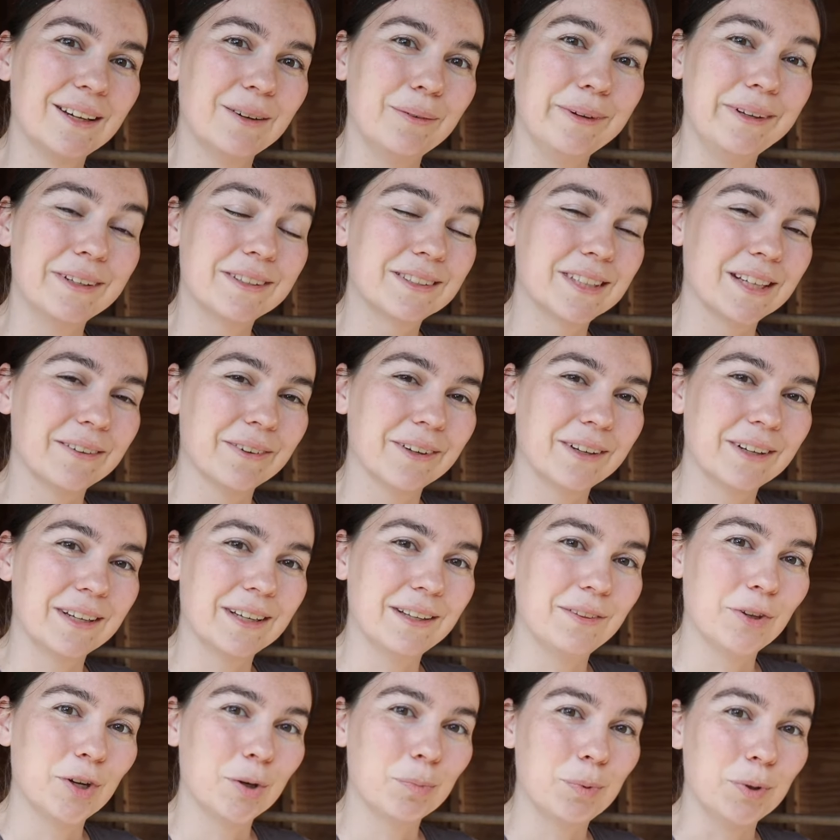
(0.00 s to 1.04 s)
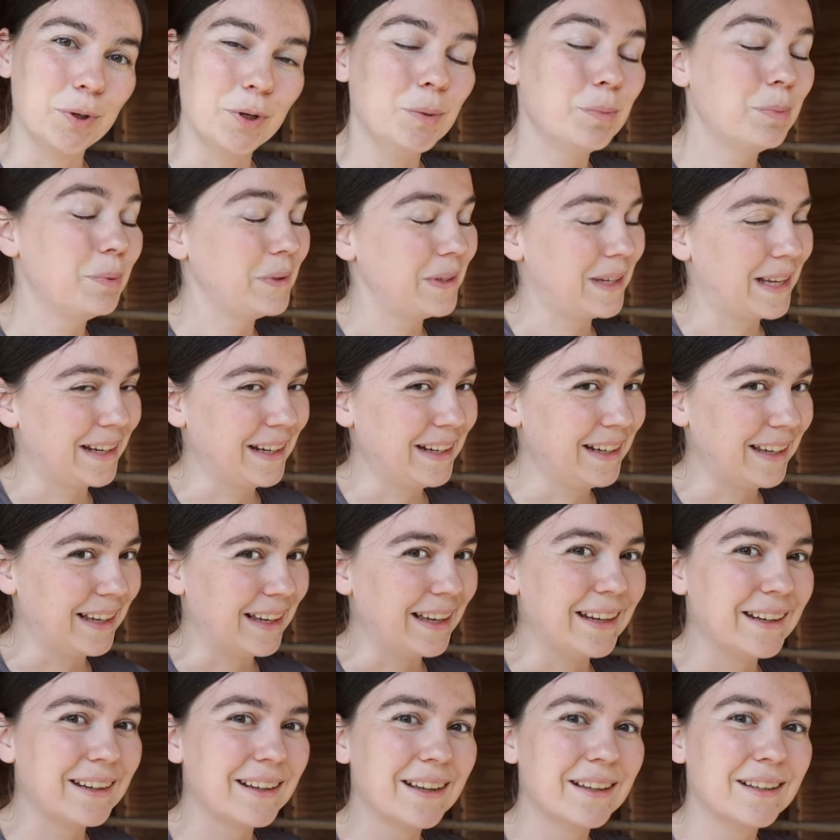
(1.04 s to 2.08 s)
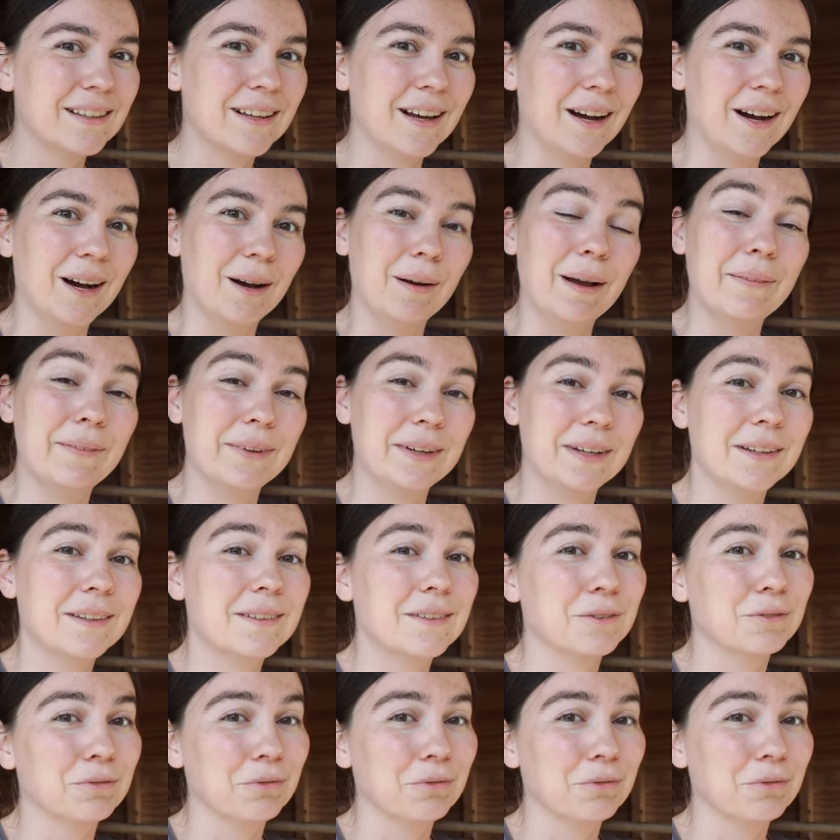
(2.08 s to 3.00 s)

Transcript: we discovered in their poop, yet again, uh, evidence of